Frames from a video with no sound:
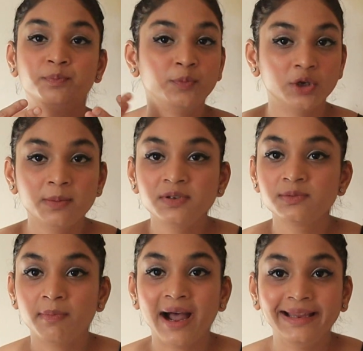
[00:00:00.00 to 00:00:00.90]
put up a
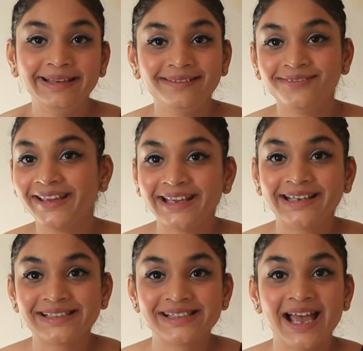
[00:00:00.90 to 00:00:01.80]
smiley
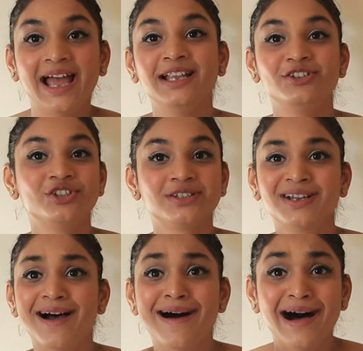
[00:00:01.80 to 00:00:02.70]
face and just
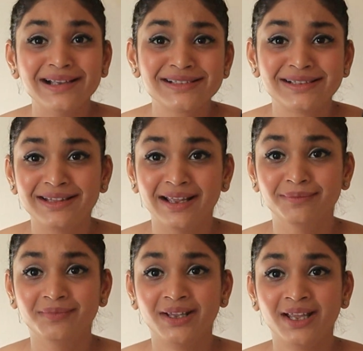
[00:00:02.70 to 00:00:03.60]
ask them,